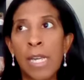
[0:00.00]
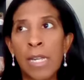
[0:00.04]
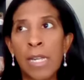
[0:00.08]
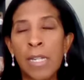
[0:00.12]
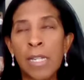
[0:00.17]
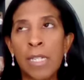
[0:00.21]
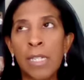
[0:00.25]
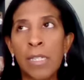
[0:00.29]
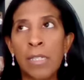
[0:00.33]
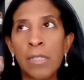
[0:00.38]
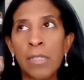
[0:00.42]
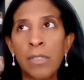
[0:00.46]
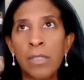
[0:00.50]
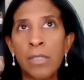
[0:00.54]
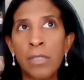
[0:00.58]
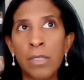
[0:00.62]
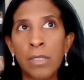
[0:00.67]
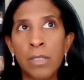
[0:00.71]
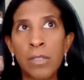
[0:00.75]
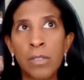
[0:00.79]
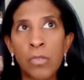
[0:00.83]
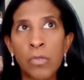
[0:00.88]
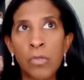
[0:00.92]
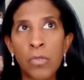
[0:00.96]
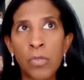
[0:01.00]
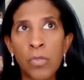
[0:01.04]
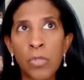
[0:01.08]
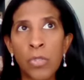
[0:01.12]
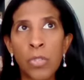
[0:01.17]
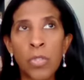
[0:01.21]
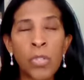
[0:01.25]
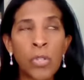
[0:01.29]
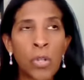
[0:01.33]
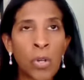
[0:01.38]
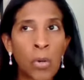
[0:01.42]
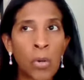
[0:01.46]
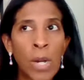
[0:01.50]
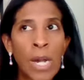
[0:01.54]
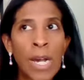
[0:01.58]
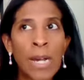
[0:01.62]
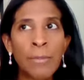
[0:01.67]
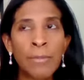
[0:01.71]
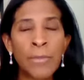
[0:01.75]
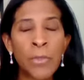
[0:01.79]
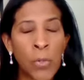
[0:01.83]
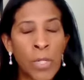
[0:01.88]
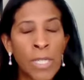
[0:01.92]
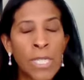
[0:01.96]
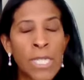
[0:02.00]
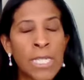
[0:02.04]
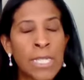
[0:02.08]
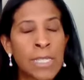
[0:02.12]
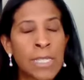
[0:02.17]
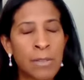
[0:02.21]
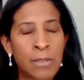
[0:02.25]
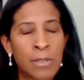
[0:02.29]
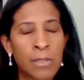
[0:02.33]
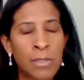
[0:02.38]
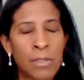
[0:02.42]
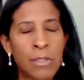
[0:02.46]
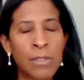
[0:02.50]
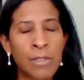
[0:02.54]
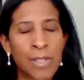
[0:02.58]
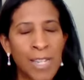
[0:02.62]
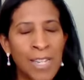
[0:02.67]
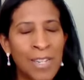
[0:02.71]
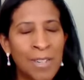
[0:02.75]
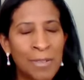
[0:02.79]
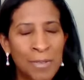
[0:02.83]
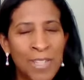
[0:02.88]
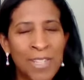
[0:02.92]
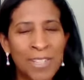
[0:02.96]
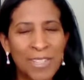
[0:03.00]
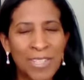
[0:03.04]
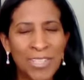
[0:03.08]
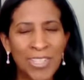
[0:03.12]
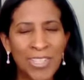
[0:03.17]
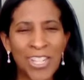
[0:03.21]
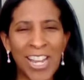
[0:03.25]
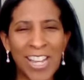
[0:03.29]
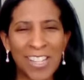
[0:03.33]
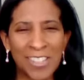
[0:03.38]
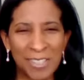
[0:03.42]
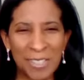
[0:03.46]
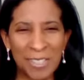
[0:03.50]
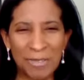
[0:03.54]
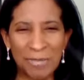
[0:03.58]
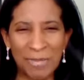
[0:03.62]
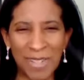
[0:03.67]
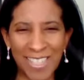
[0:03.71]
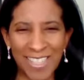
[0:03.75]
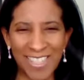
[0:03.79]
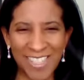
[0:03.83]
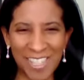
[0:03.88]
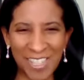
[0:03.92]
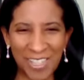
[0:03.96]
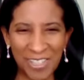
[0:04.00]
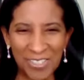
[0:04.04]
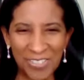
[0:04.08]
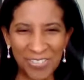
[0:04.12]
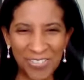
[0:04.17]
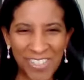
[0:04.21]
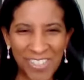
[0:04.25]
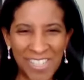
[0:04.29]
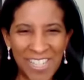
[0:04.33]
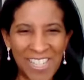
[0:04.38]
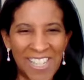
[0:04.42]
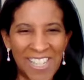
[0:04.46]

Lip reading: And, I'm going to challenge myself.